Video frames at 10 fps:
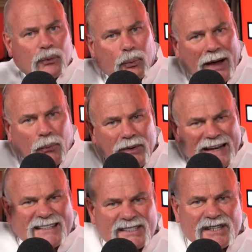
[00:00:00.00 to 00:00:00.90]
right when
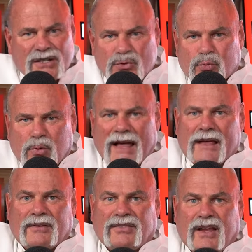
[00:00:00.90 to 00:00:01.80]
that sun's
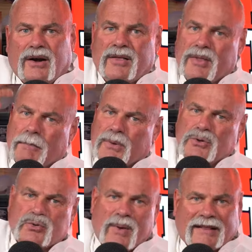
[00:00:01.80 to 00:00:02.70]
right there and the
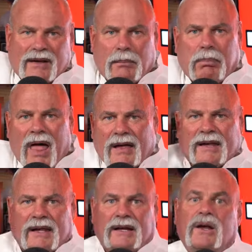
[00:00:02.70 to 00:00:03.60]
moon's right there
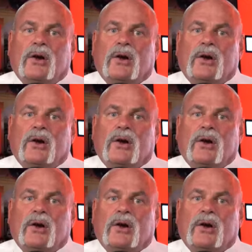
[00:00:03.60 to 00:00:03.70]
blocking it,